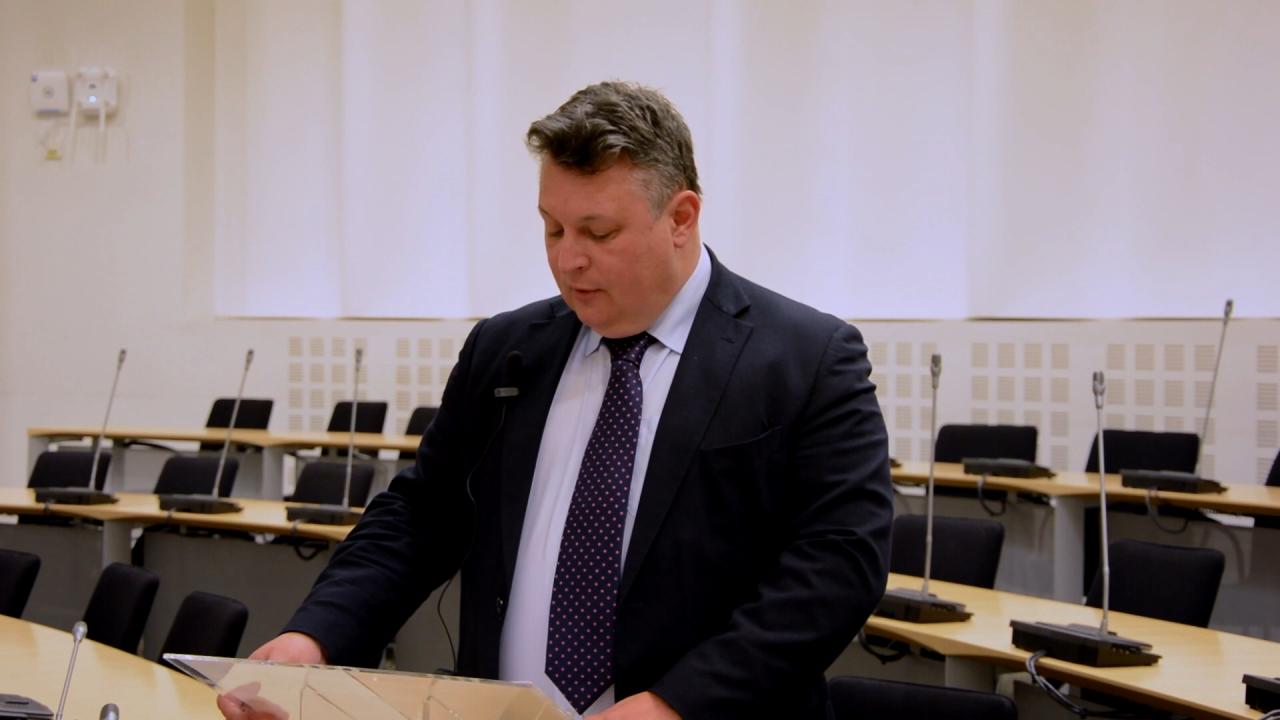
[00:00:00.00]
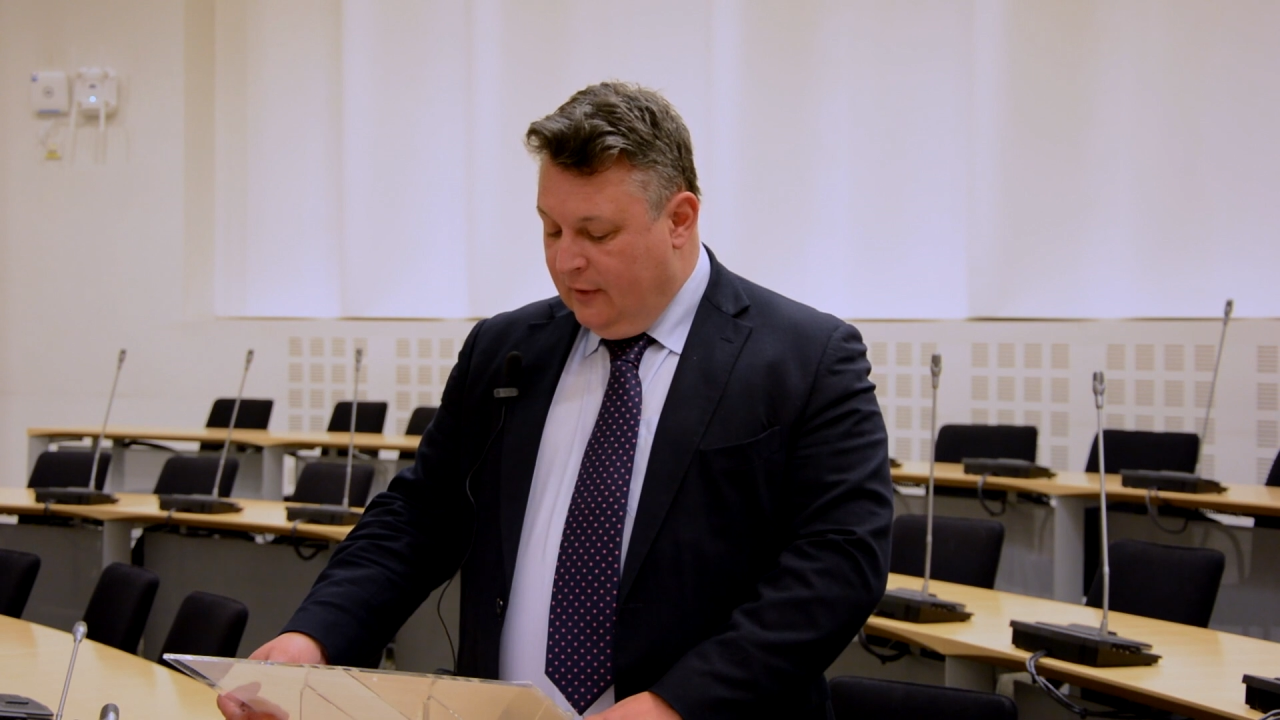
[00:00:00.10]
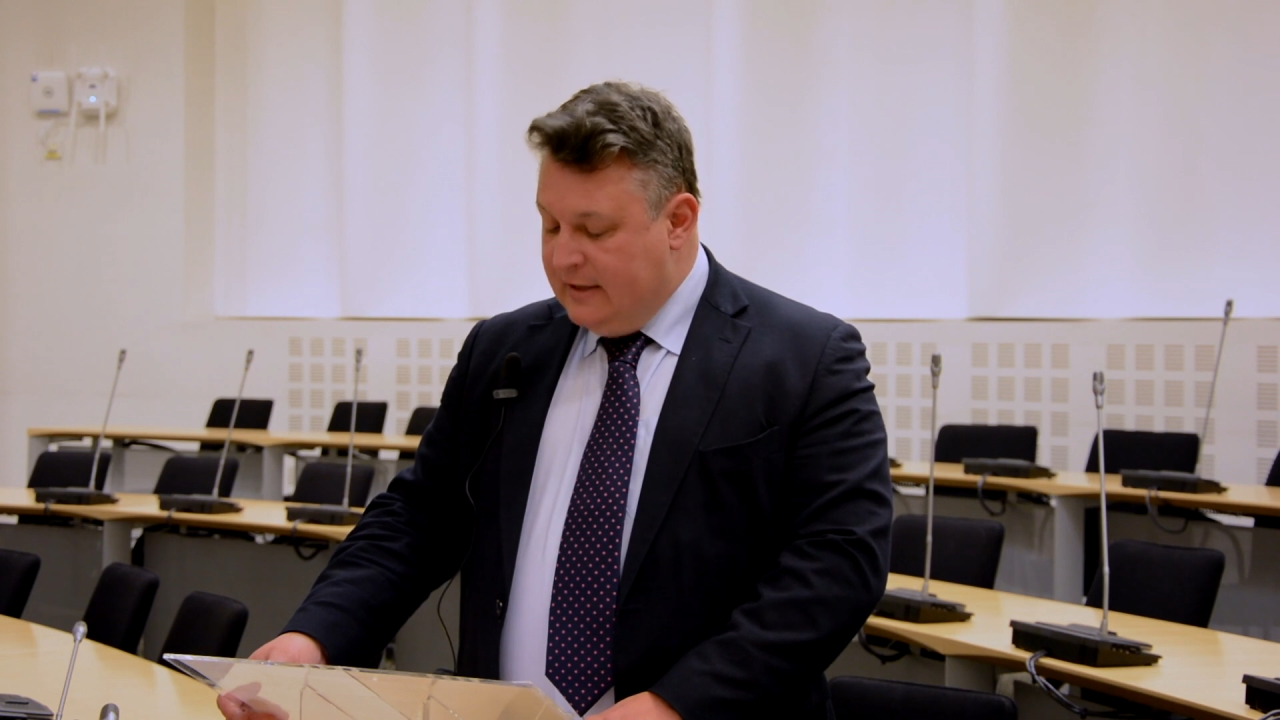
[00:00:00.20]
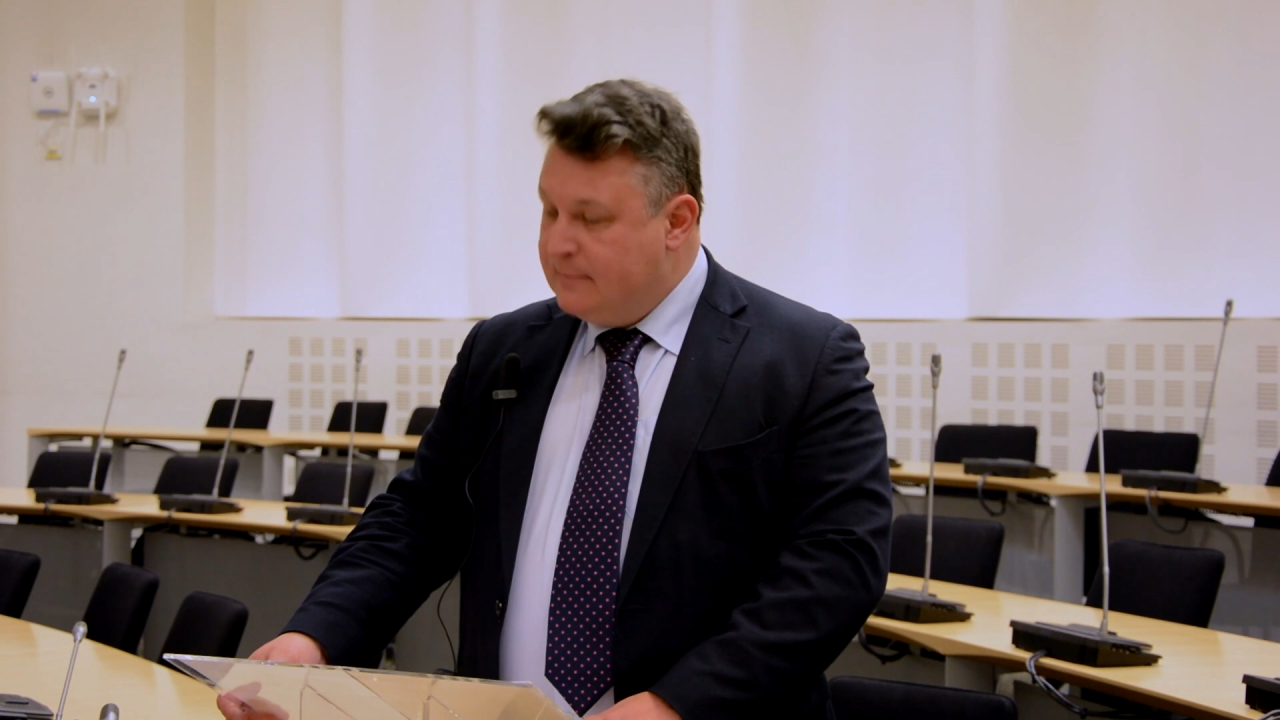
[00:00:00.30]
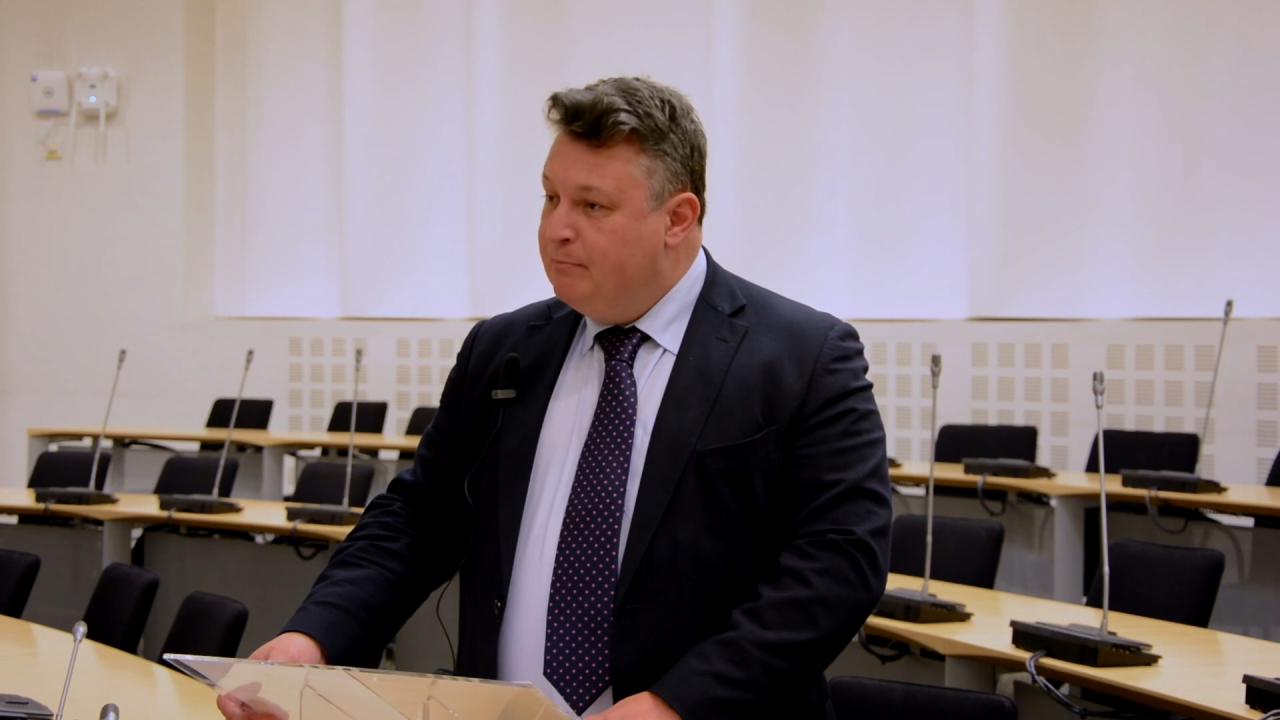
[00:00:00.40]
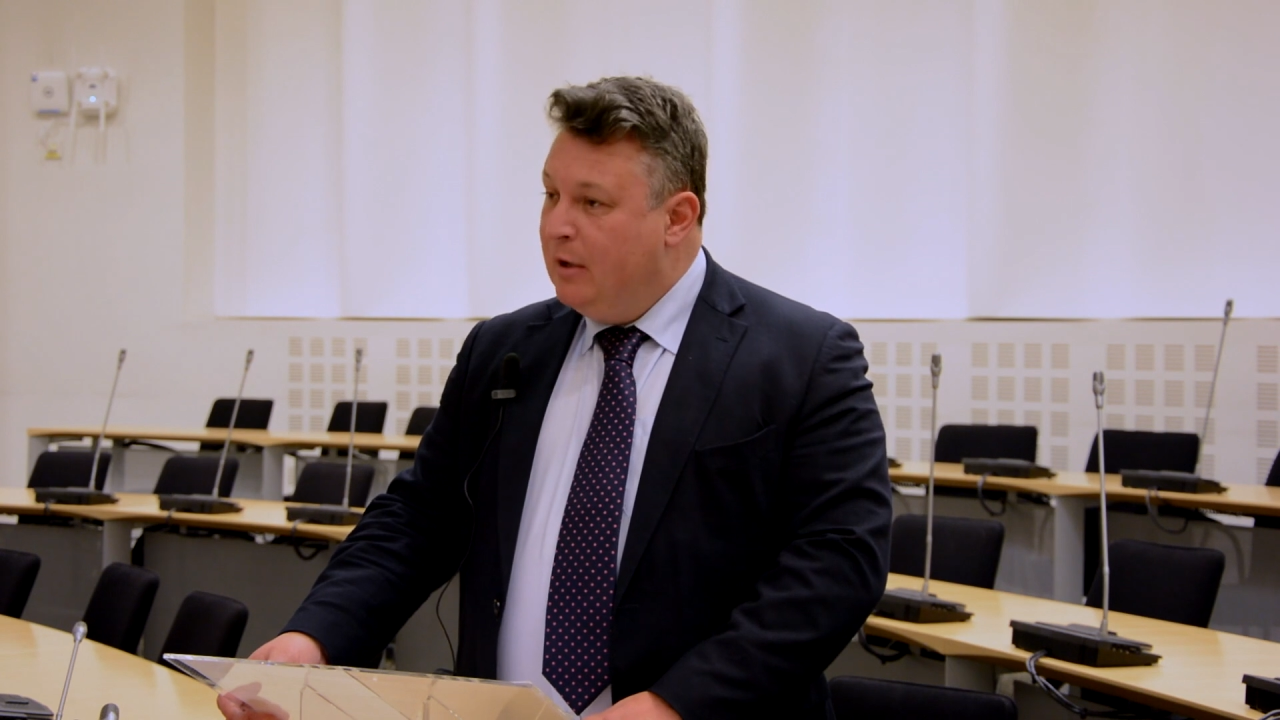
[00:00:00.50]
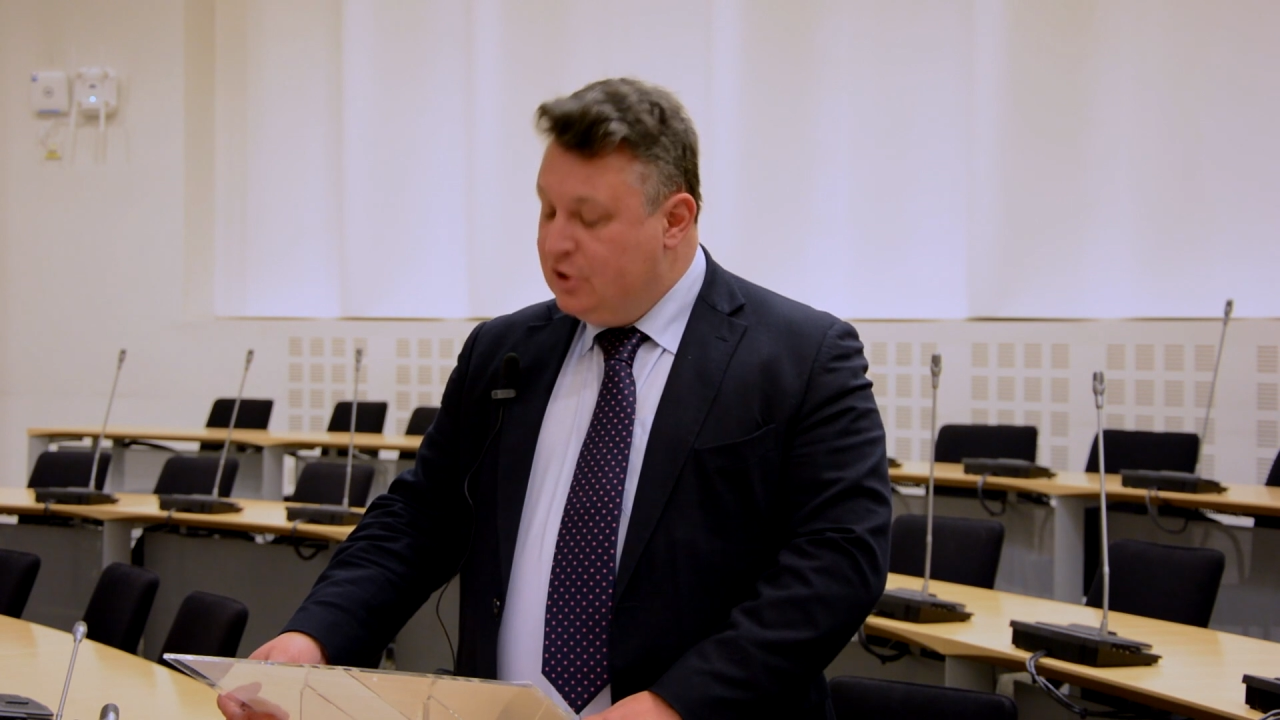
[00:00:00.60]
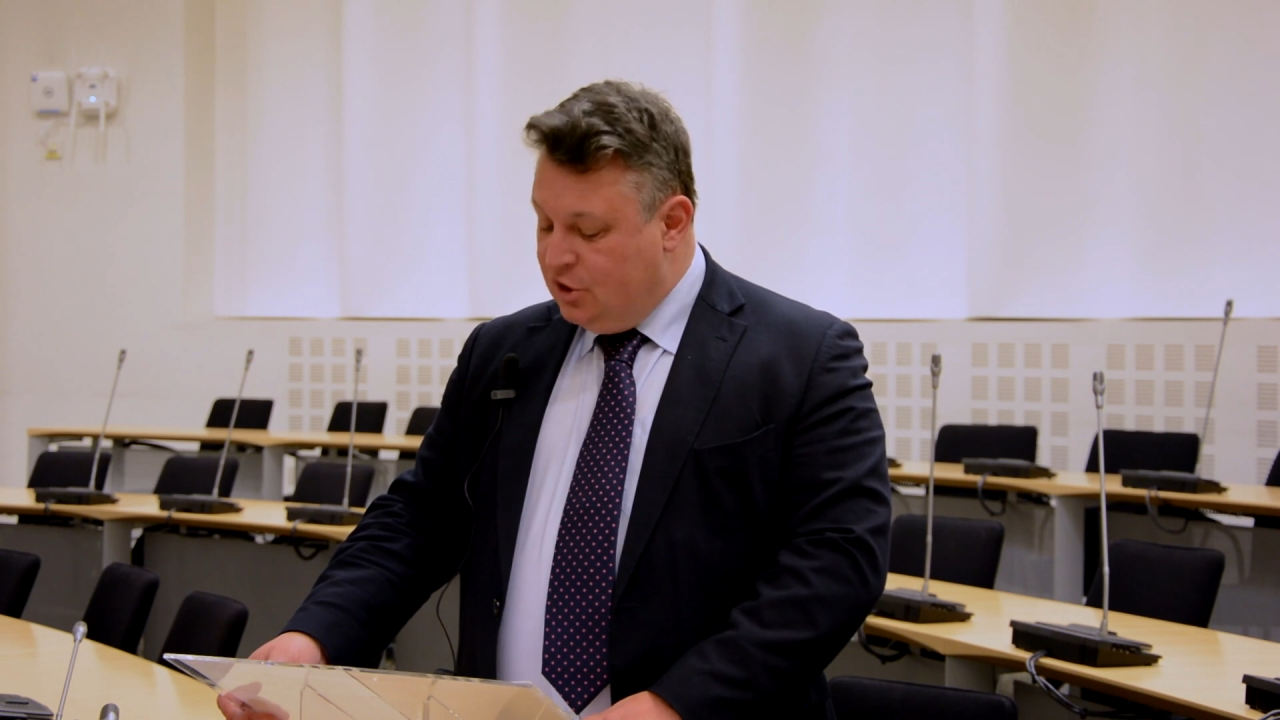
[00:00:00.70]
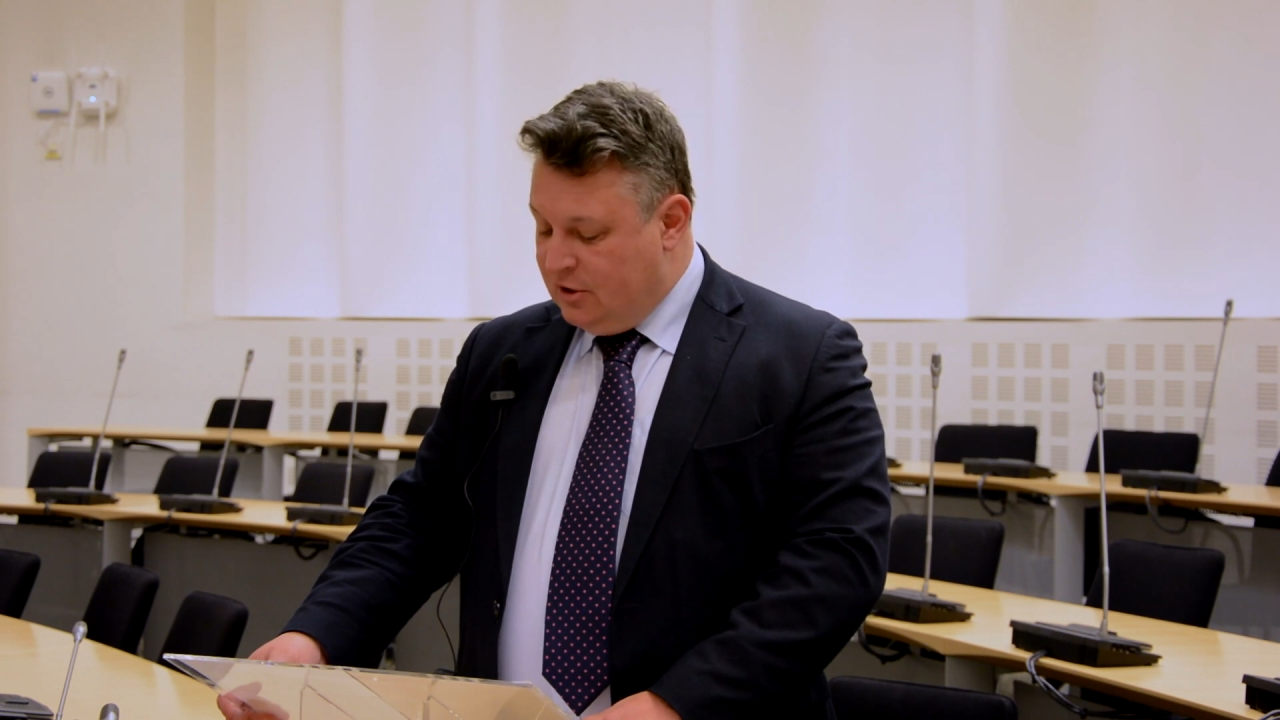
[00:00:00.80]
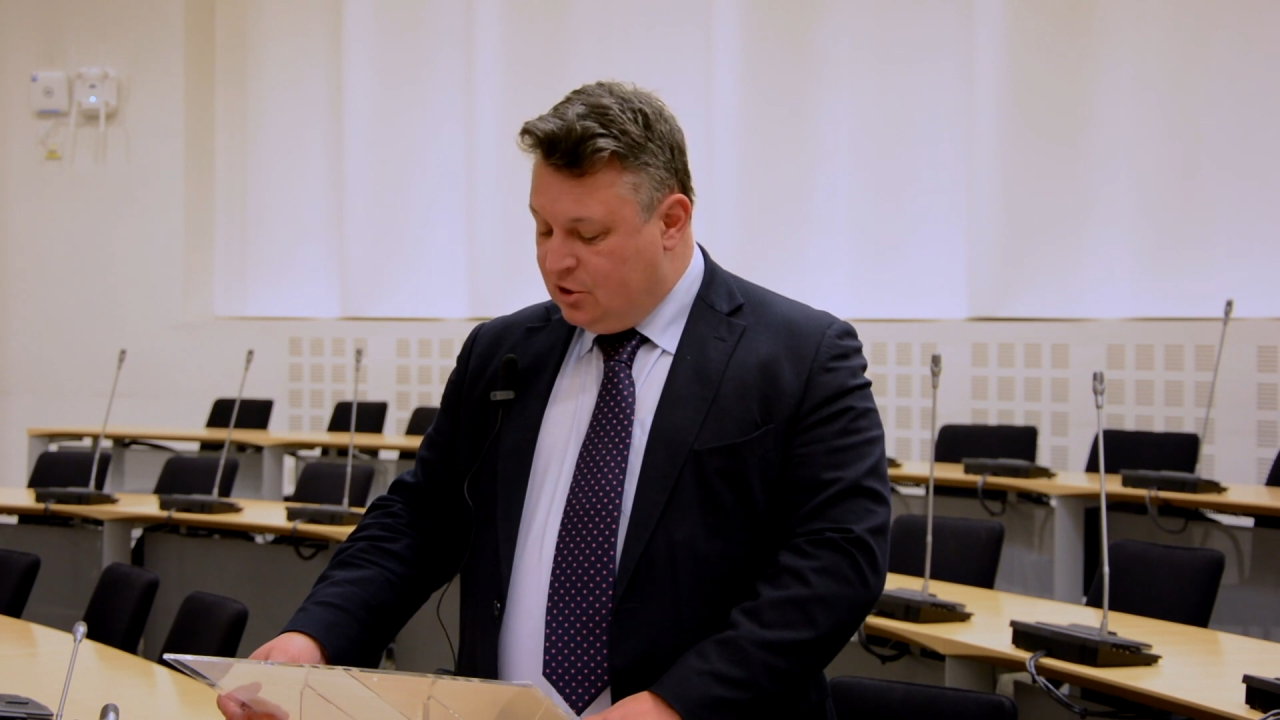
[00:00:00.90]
these budget